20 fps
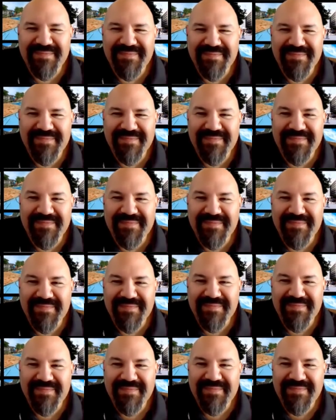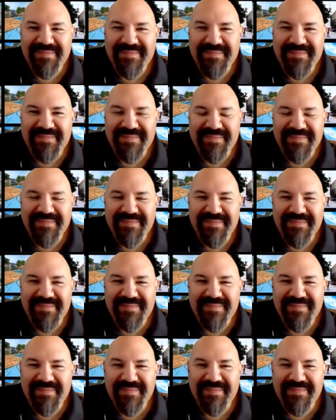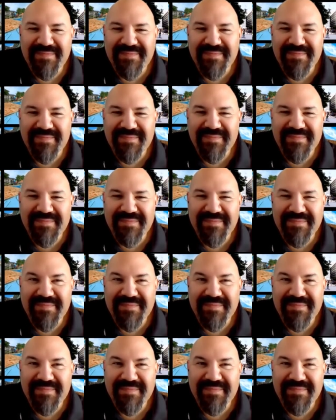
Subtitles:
[no speech]